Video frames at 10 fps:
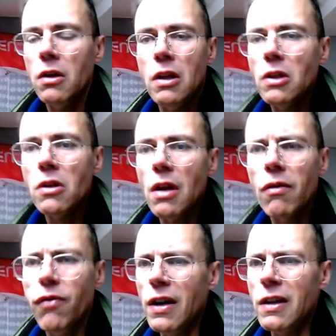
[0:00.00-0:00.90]
this is
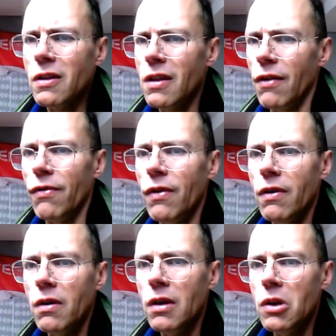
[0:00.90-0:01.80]
not funny stuff
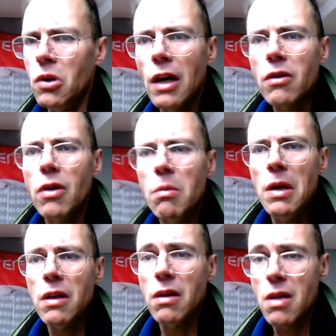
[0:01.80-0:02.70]
you got to
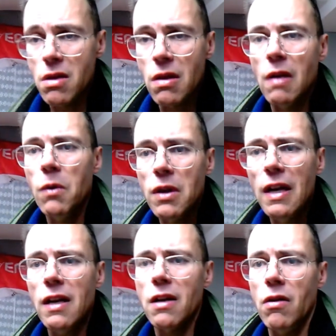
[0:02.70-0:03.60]
admit that it
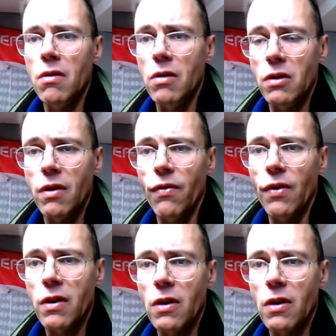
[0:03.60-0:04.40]
would anger you that stuff like